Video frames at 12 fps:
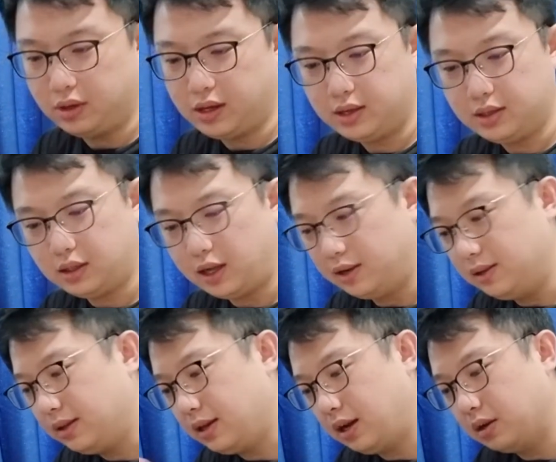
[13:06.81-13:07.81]
slightly
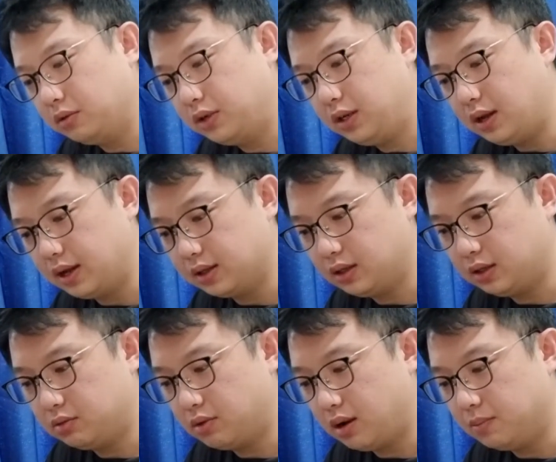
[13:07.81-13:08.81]
cut away the excess
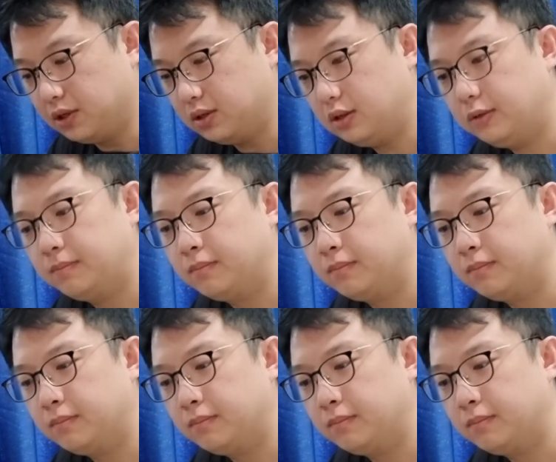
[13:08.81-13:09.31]
rubber,